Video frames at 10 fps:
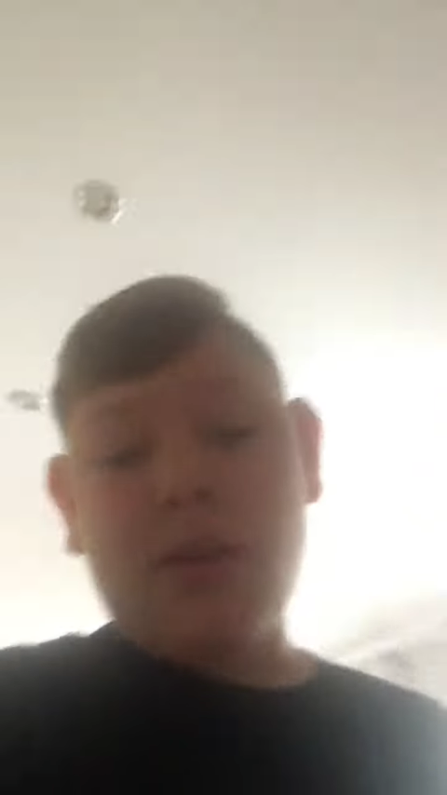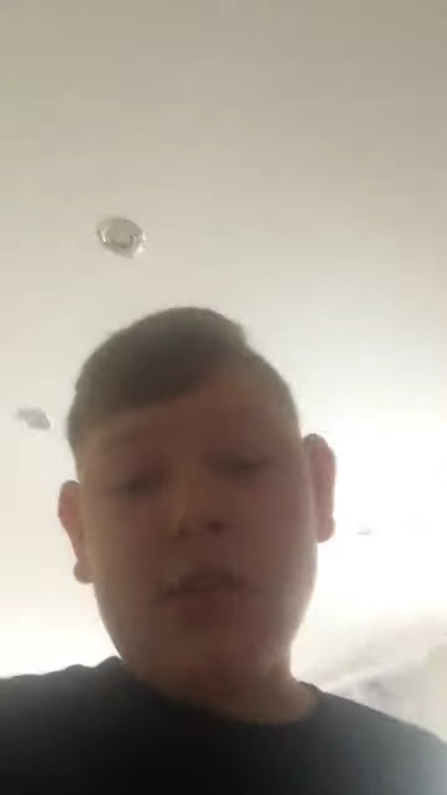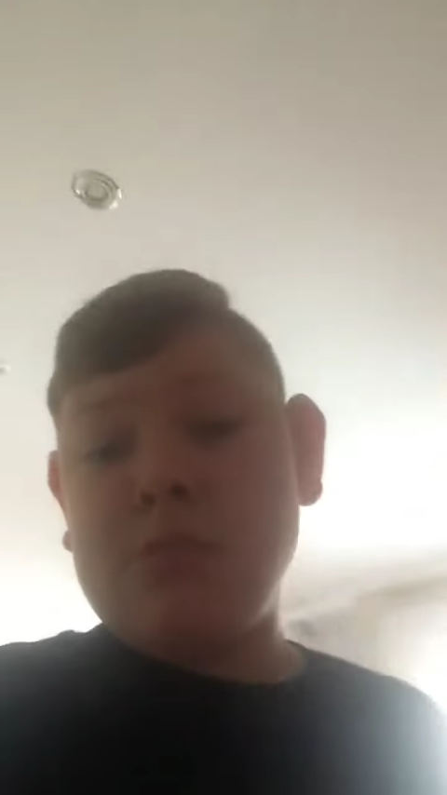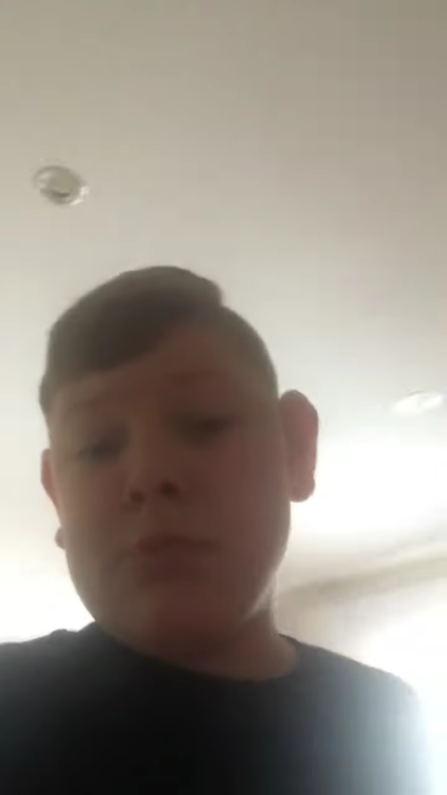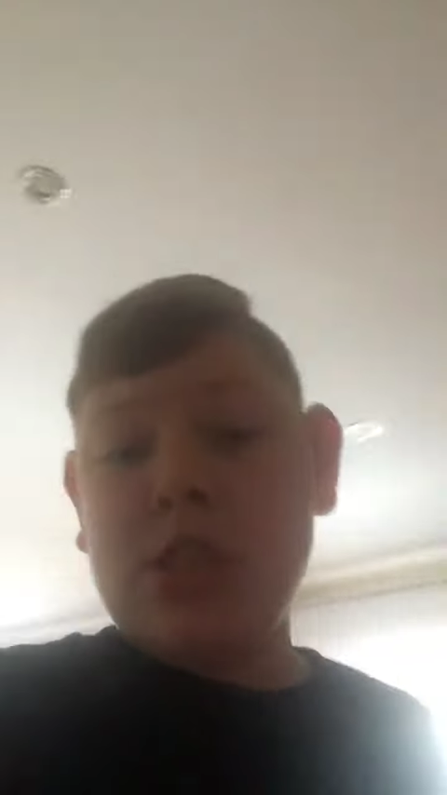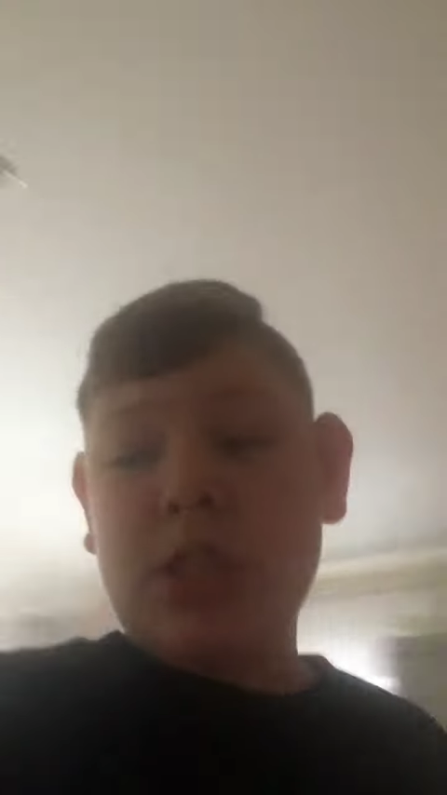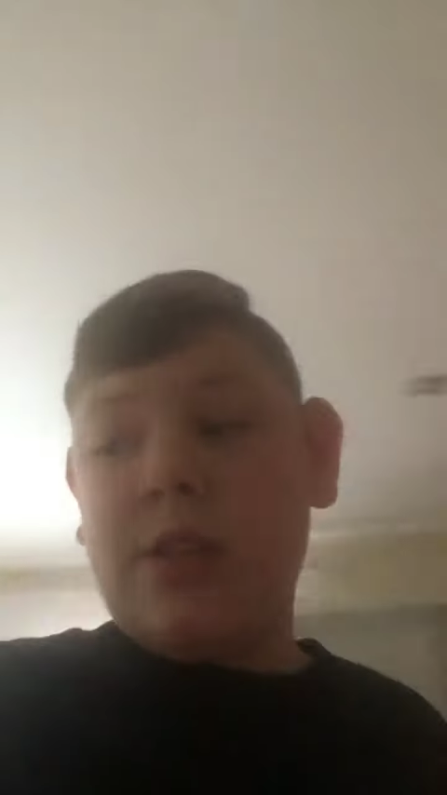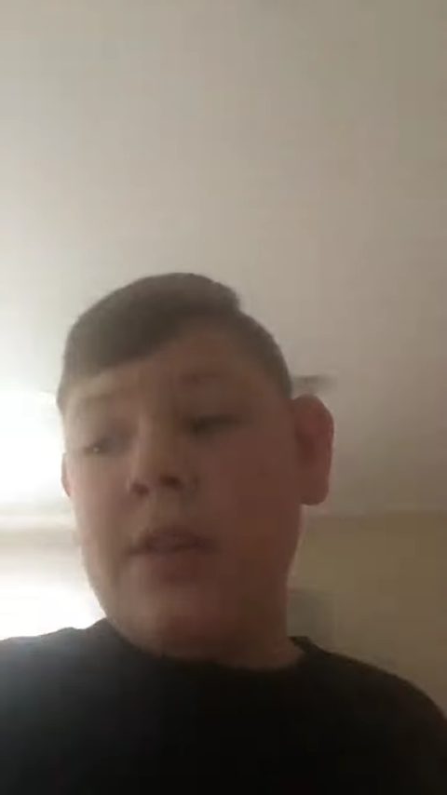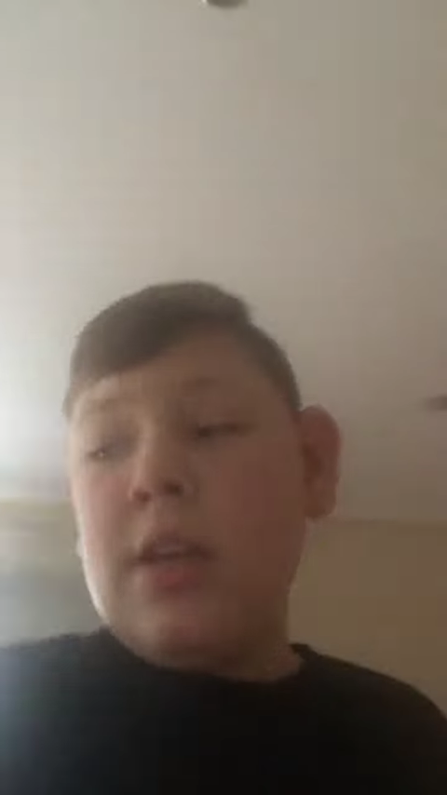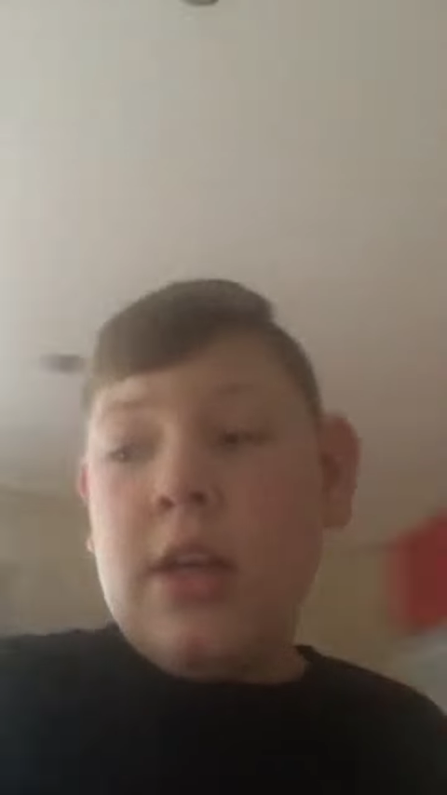
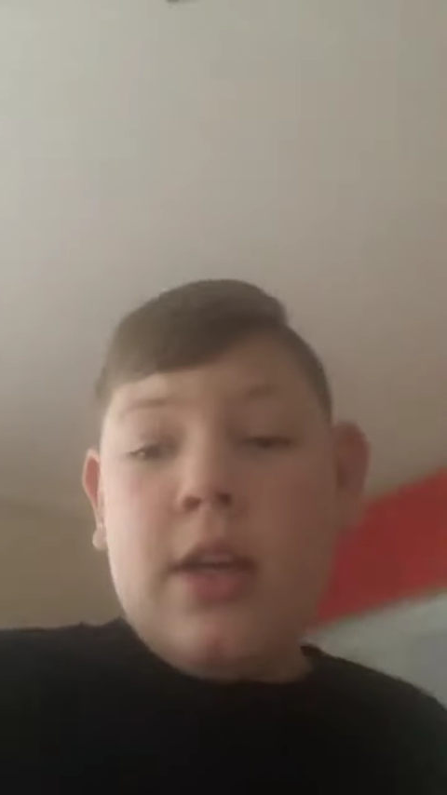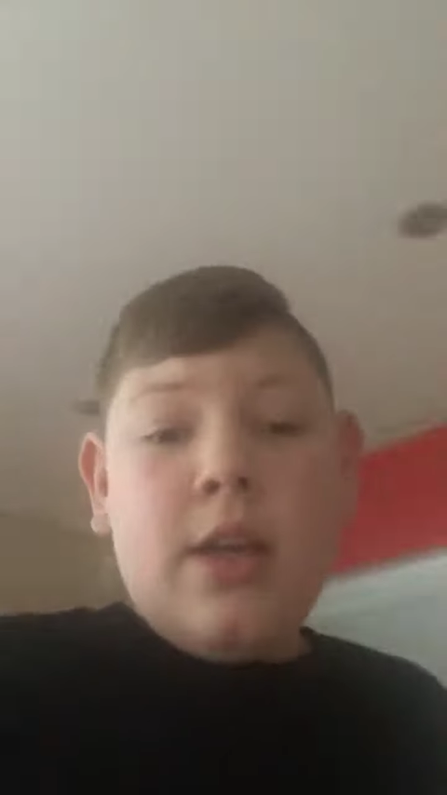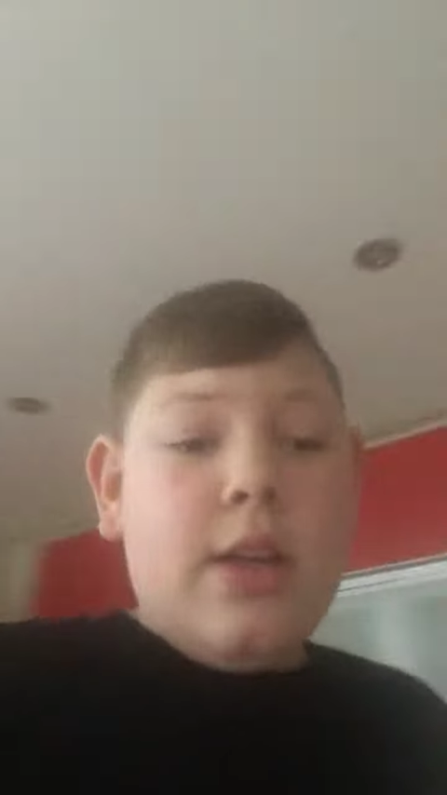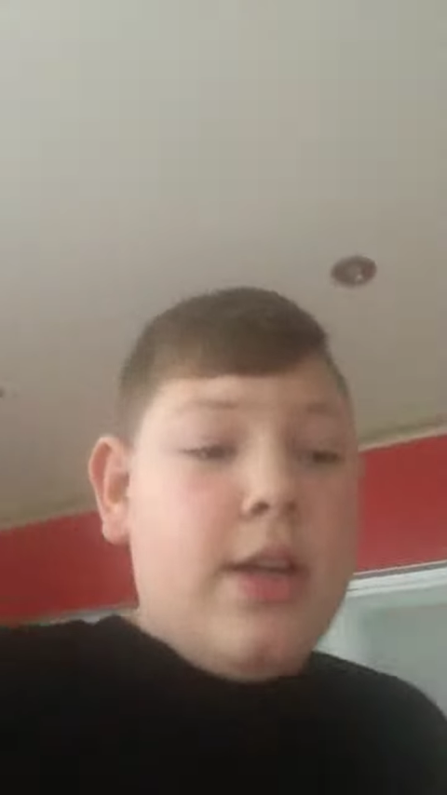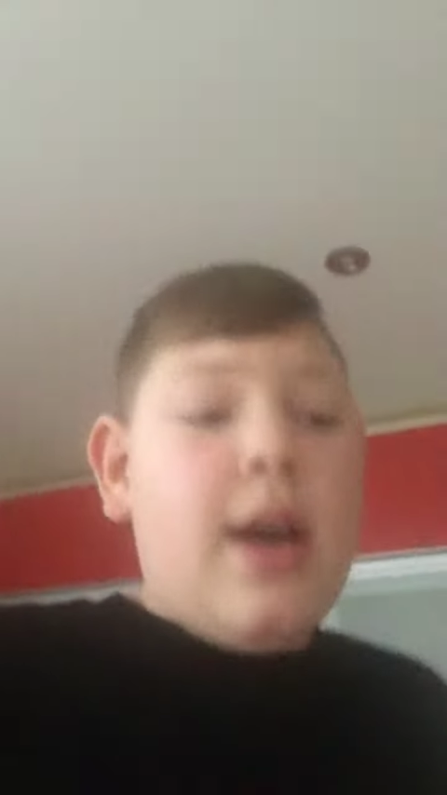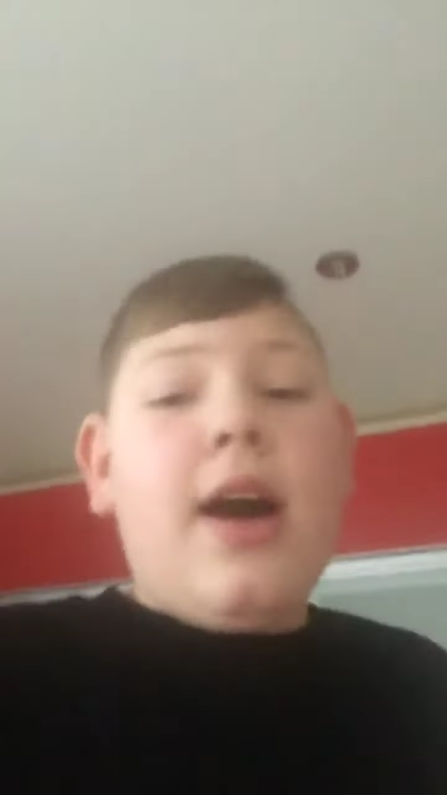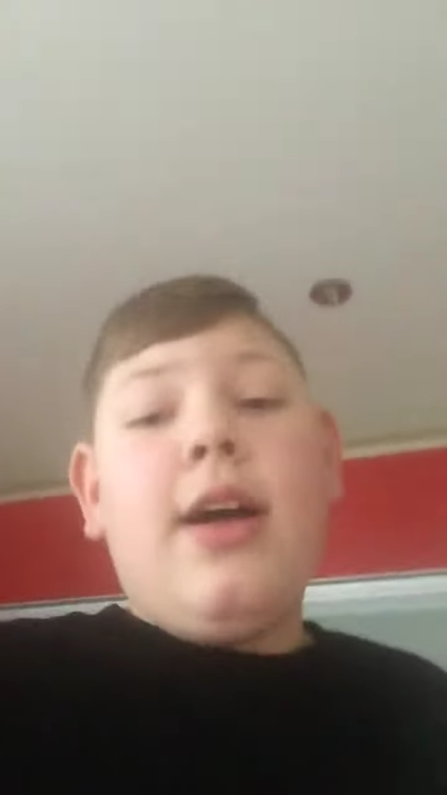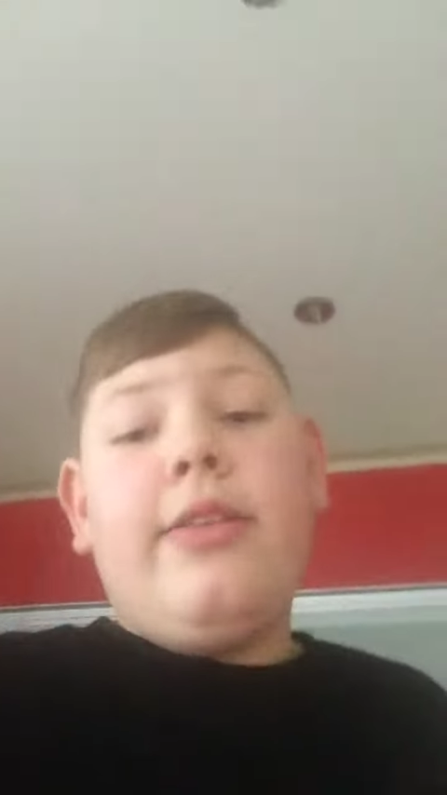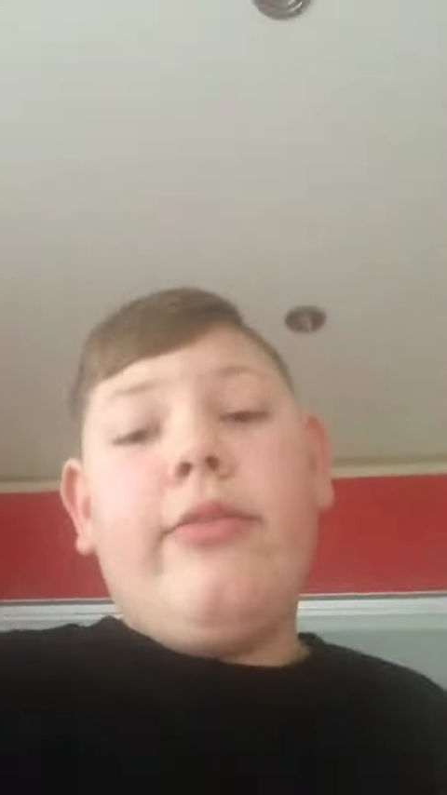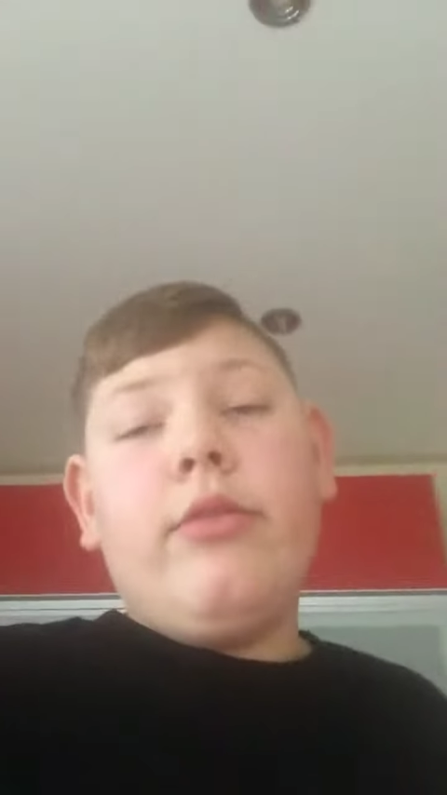Christmas
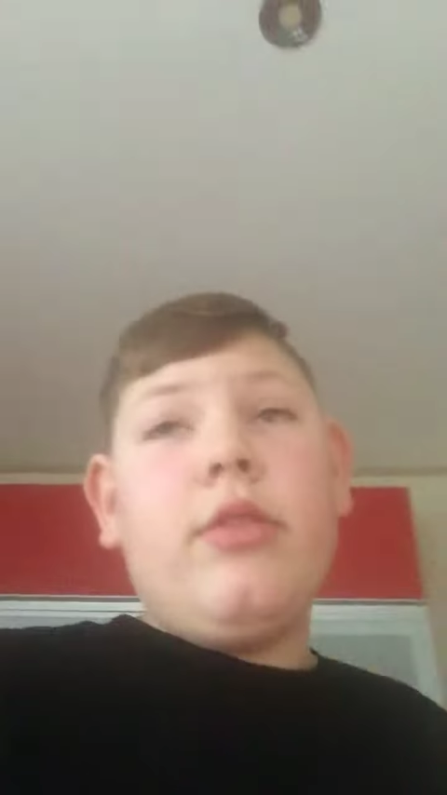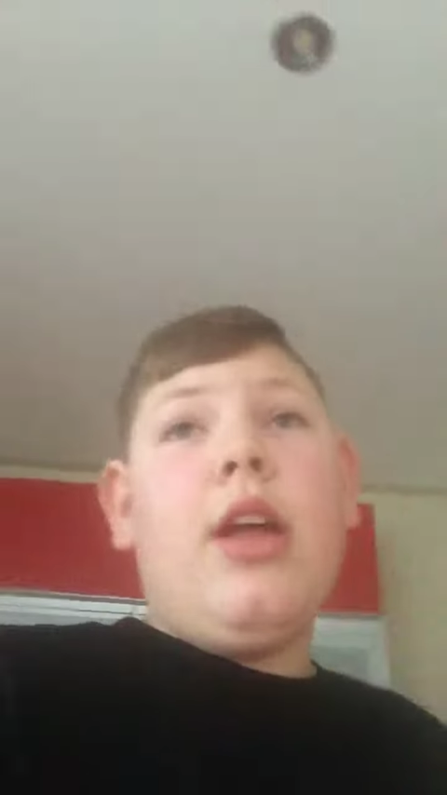and